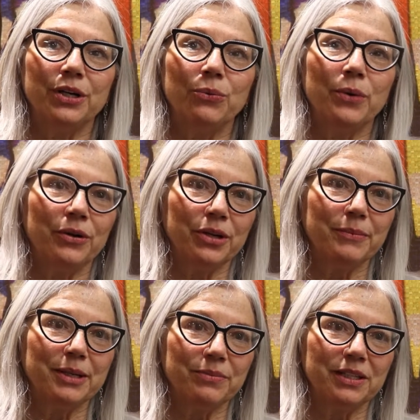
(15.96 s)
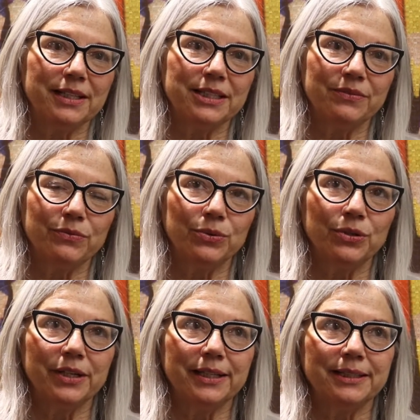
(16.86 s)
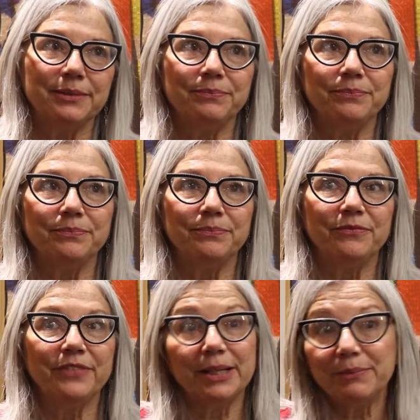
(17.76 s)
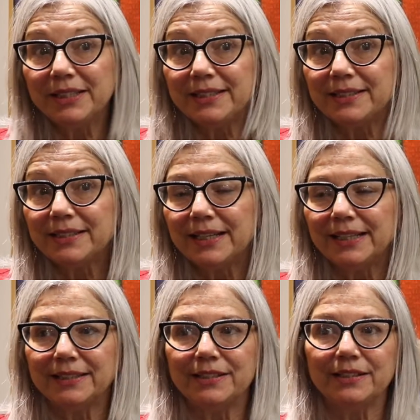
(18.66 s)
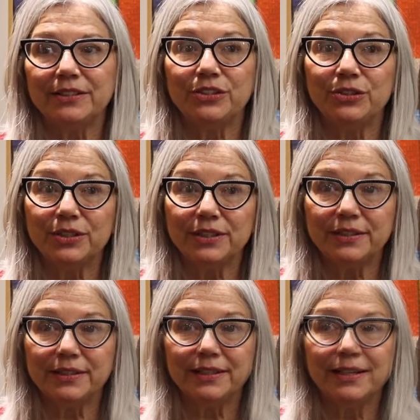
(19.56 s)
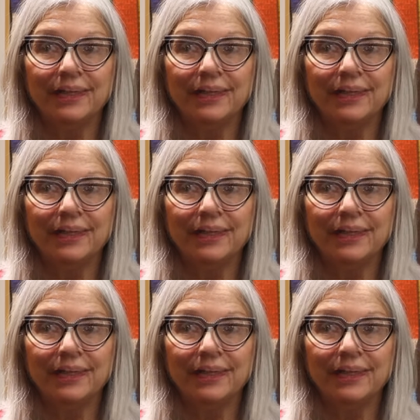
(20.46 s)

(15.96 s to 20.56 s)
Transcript: a welcoming place for uh, families and students.